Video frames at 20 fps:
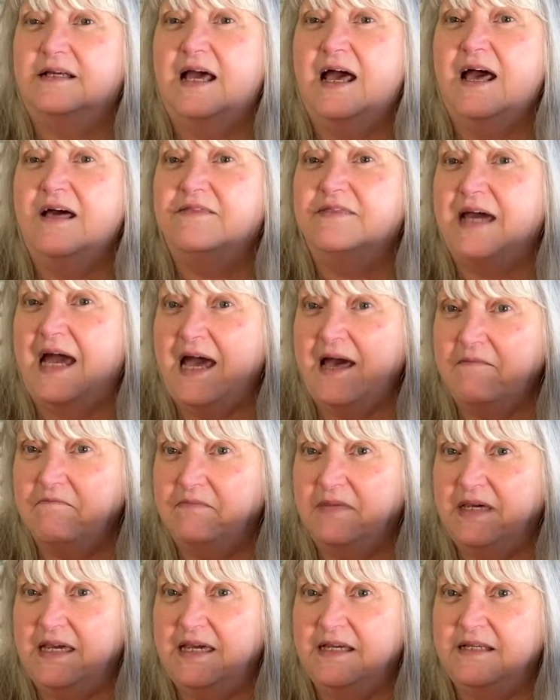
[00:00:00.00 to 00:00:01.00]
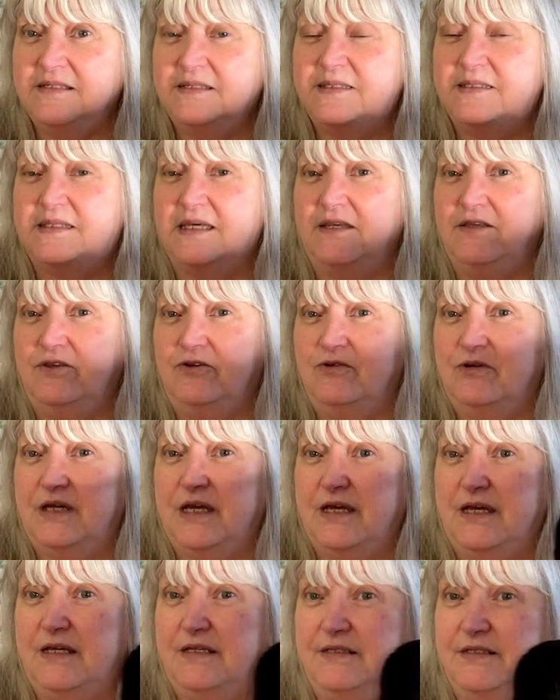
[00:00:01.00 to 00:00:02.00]
That means that you
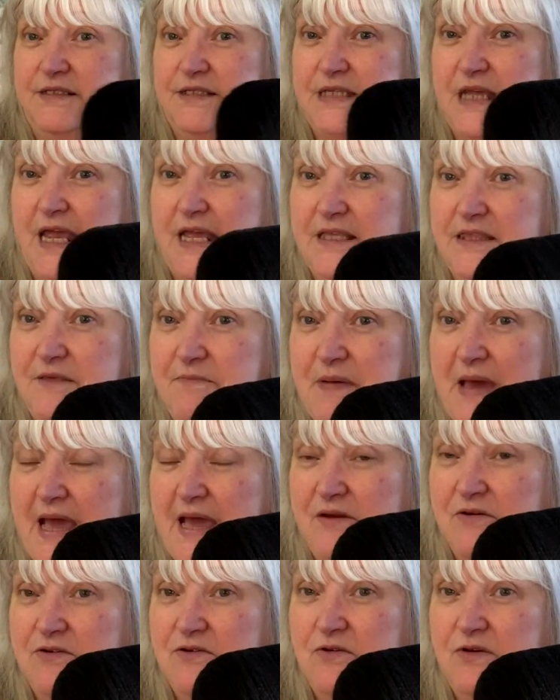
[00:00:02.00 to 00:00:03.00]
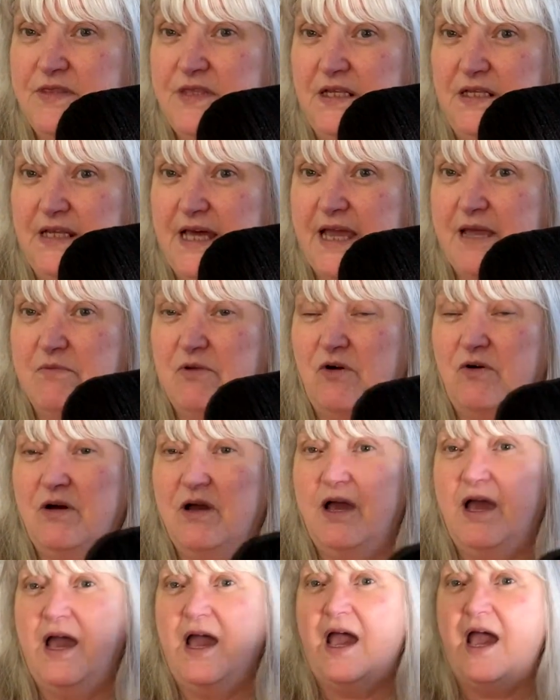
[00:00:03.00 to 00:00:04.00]
can take the pattern on the label
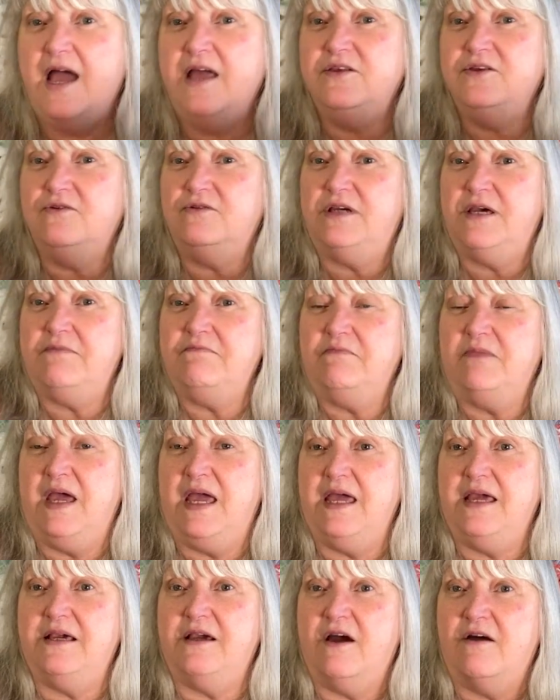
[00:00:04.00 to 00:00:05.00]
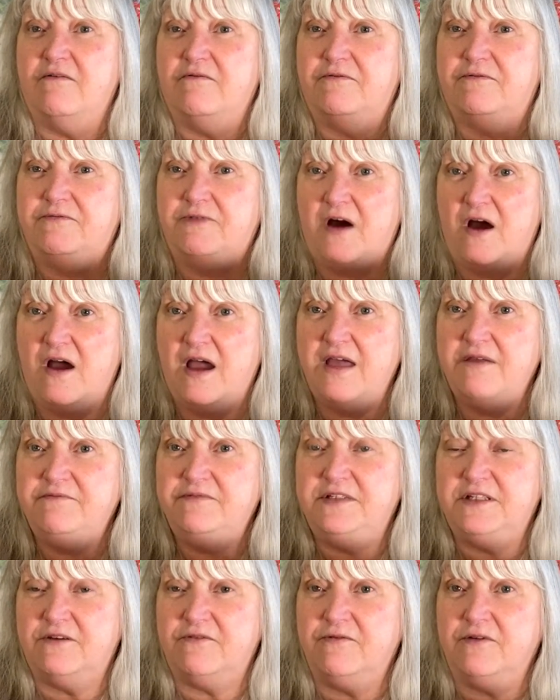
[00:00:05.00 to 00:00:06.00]
and you can make 5
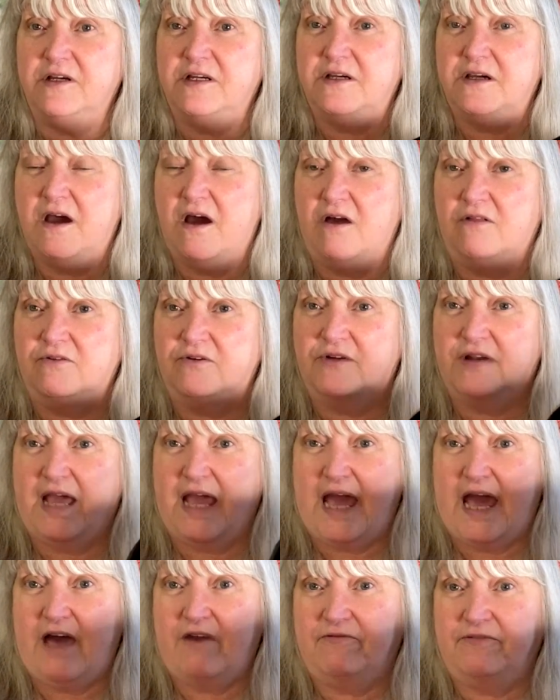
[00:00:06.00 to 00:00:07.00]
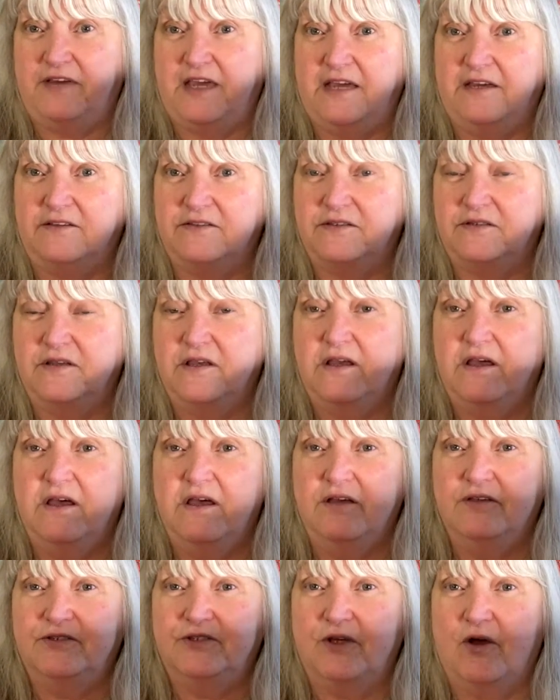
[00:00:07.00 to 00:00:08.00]
different colored afghans.
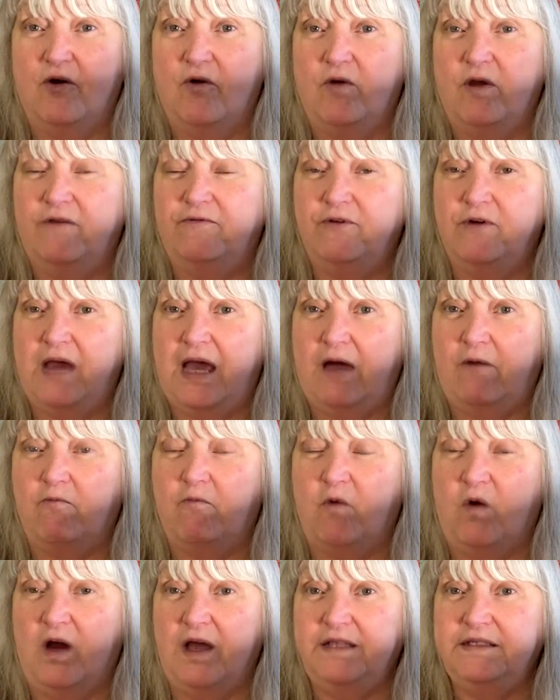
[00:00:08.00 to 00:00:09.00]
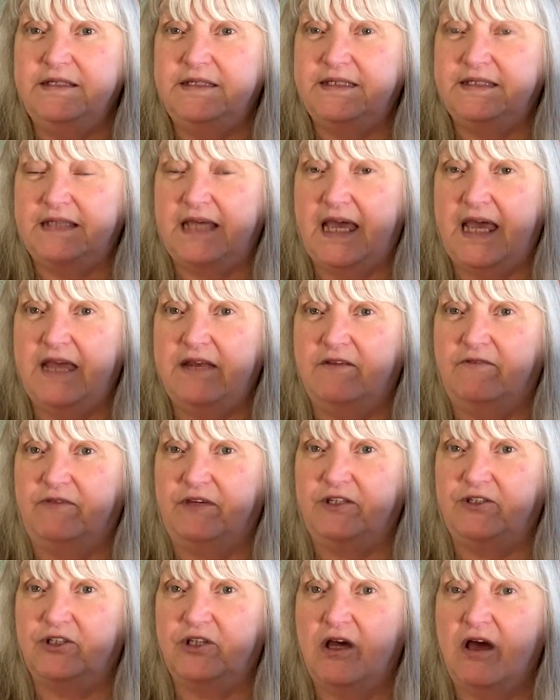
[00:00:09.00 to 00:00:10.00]
So if you have 1 skein of
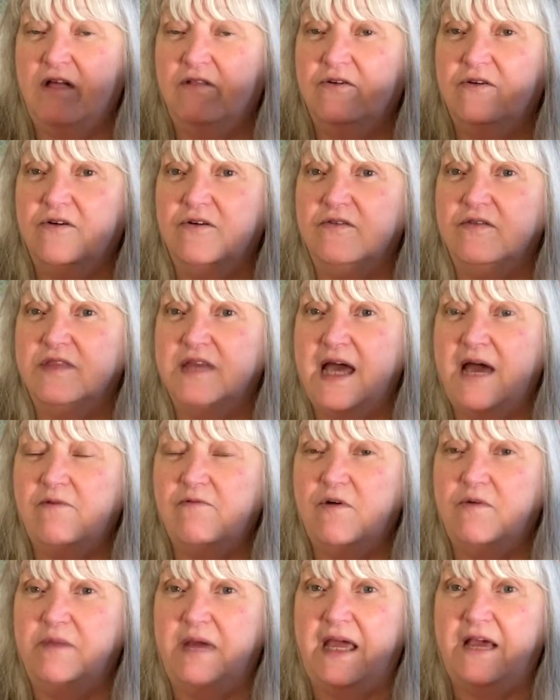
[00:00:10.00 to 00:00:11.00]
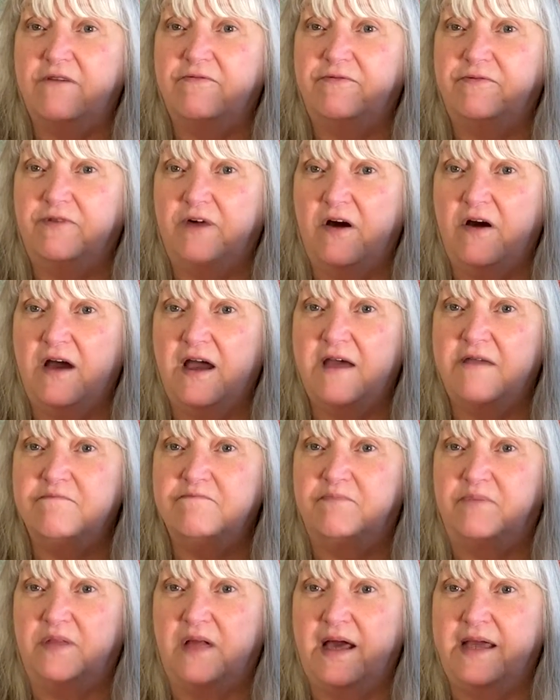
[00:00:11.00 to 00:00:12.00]
each color, that will make
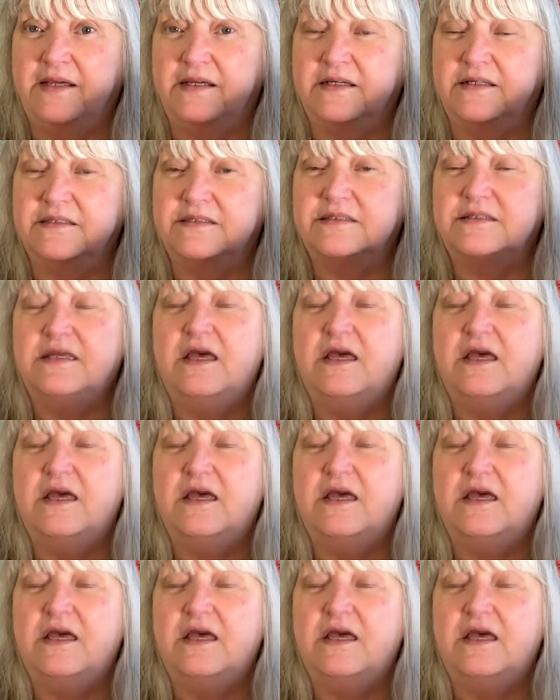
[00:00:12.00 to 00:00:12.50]
5 blankets.